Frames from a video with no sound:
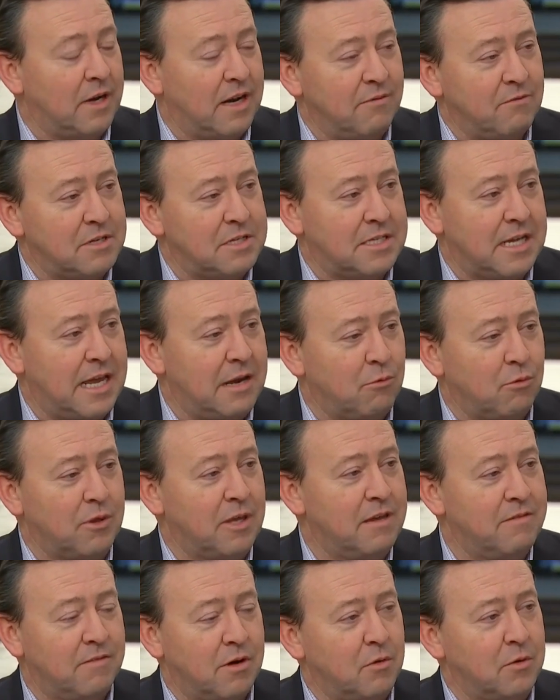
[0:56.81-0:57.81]
in every state where
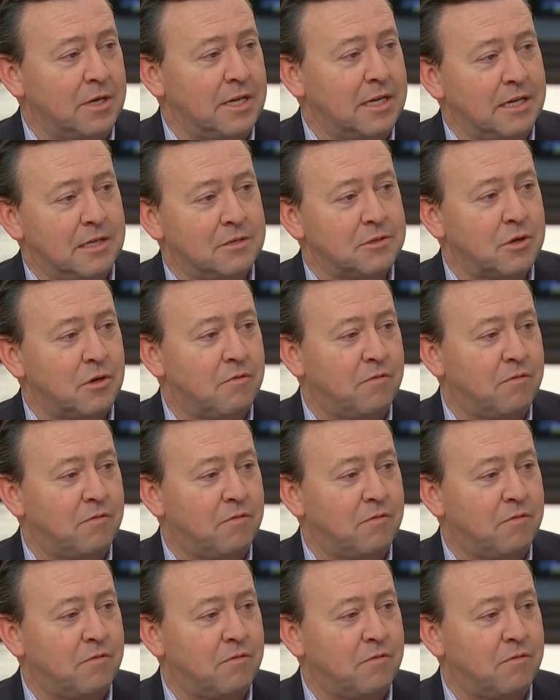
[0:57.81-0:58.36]
they voted in so